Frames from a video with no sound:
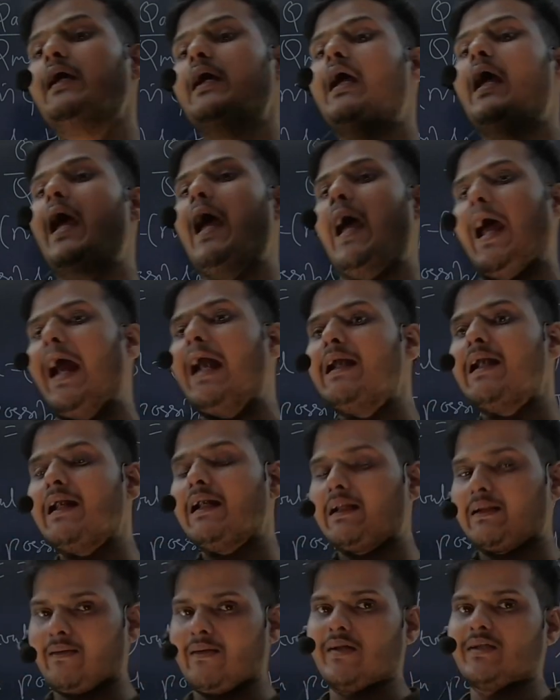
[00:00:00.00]
and
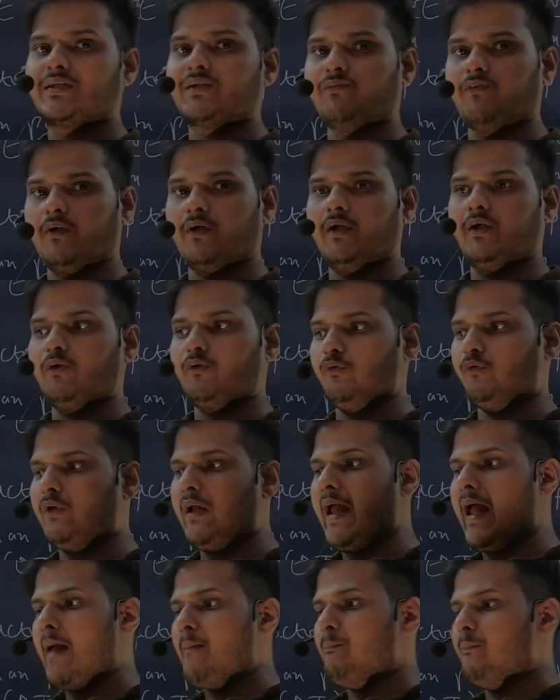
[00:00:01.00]
transfer it to
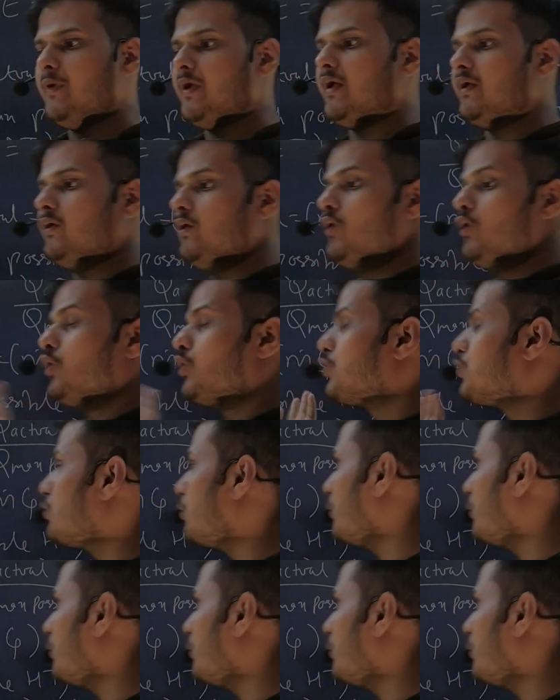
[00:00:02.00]
the ambient. So